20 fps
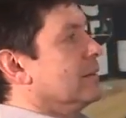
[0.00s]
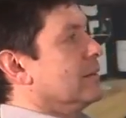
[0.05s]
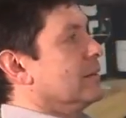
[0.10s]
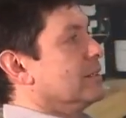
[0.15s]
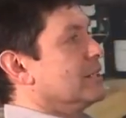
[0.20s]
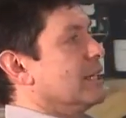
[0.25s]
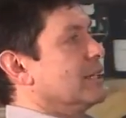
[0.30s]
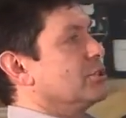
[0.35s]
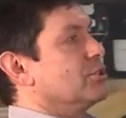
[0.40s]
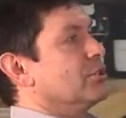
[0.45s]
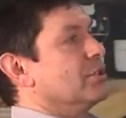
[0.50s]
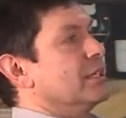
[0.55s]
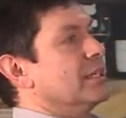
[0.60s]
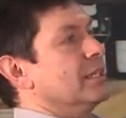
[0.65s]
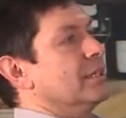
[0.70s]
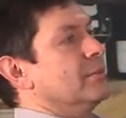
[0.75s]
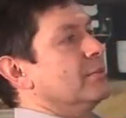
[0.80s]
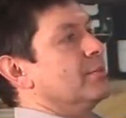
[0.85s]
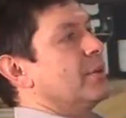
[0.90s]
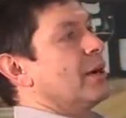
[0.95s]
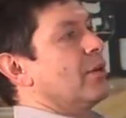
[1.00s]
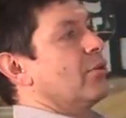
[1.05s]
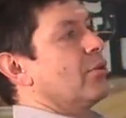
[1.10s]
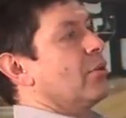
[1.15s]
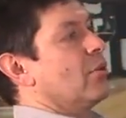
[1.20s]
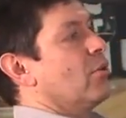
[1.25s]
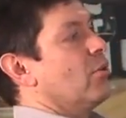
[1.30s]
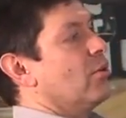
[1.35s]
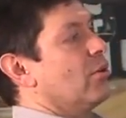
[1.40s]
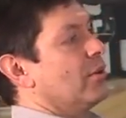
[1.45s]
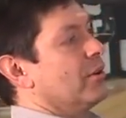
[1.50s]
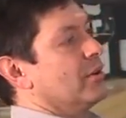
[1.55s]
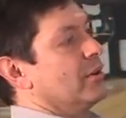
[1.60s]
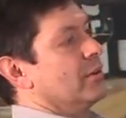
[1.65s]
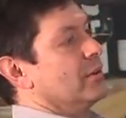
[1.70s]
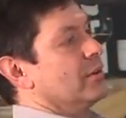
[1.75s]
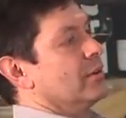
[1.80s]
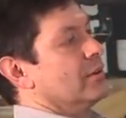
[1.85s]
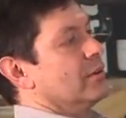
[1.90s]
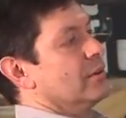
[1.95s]
Essentially, power cord
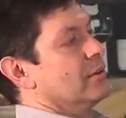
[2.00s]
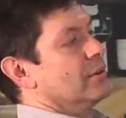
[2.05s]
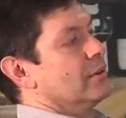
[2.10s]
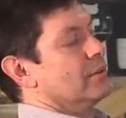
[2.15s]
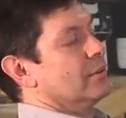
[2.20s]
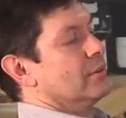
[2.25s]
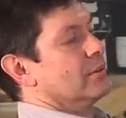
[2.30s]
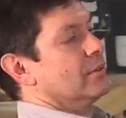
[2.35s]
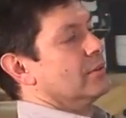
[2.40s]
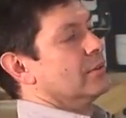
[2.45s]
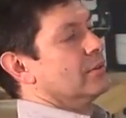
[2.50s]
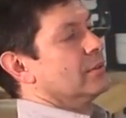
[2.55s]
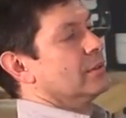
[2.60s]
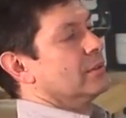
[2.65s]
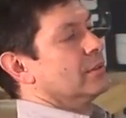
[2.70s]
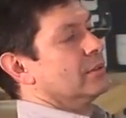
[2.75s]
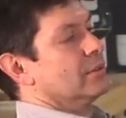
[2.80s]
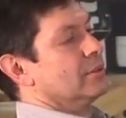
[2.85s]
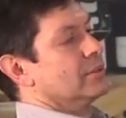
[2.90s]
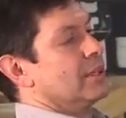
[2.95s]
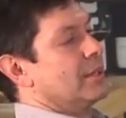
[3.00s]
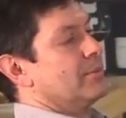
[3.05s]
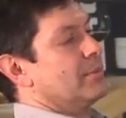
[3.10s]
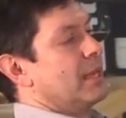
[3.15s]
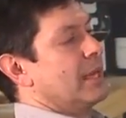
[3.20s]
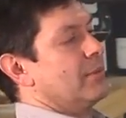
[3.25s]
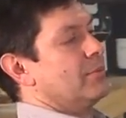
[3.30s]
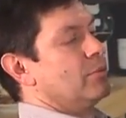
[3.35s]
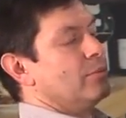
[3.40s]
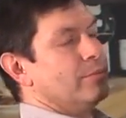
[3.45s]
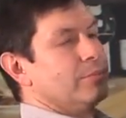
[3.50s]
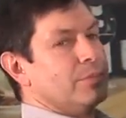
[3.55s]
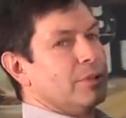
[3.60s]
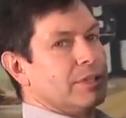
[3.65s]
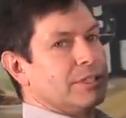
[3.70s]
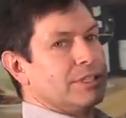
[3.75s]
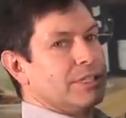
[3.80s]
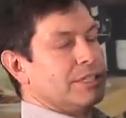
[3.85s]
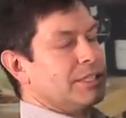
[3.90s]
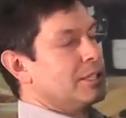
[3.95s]
type cable
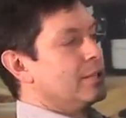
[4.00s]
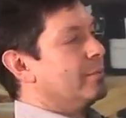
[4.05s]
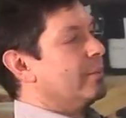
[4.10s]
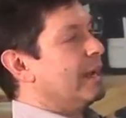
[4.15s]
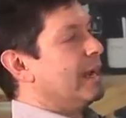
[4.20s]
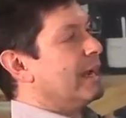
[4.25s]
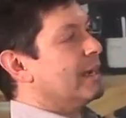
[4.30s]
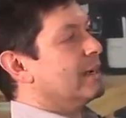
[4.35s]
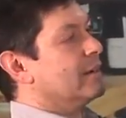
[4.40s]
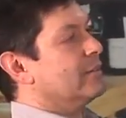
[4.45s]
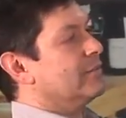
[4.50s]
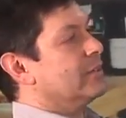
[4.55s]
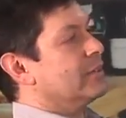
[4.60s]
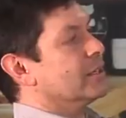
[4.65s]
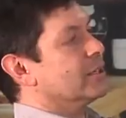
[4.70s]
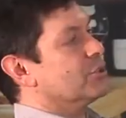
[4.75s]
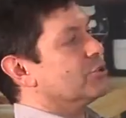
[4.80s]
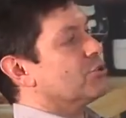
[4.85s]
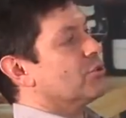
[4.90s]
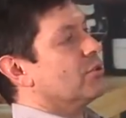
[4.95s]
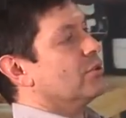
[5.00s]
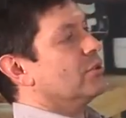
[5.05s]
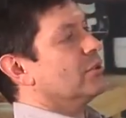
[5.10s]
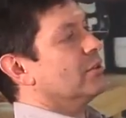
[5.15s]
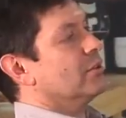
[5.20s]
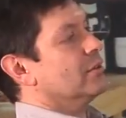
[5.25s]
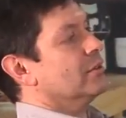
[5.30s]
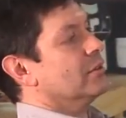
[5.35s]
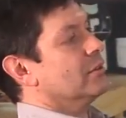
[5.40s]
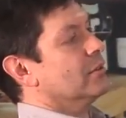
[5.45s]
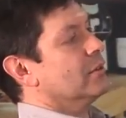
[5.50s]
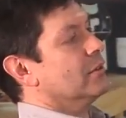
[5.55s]
plugs into the back of the controller